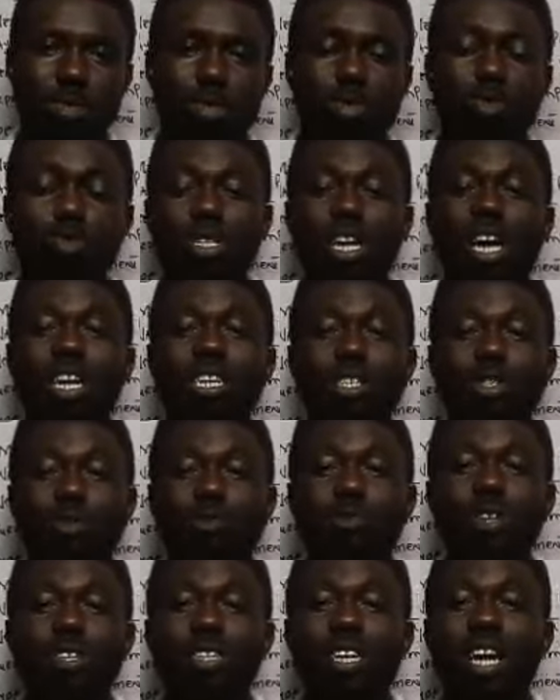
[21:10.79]
So that is
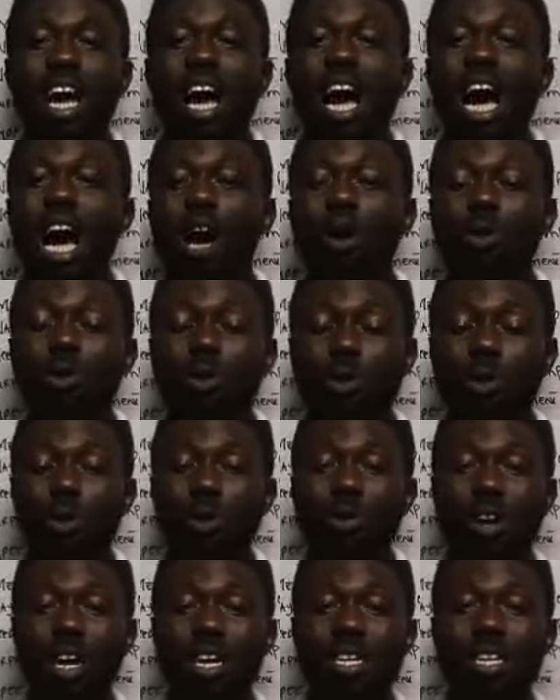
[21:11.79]
what, how,
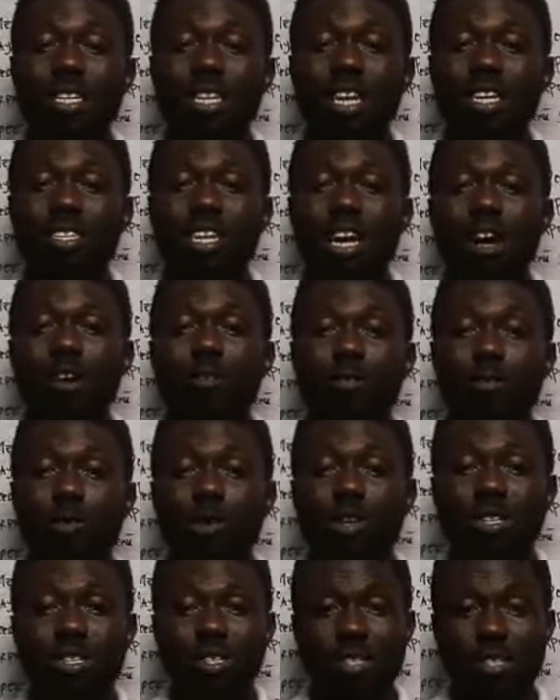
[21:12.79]
or rather, that is how
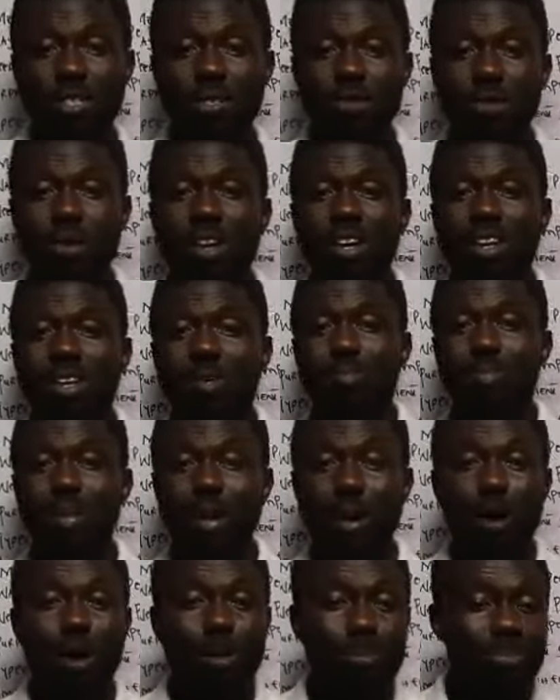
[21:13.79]
foreign skill
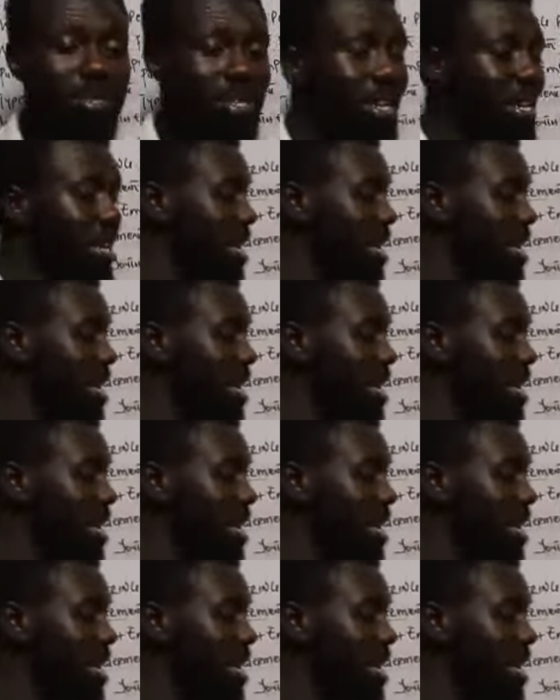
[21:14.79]
becomes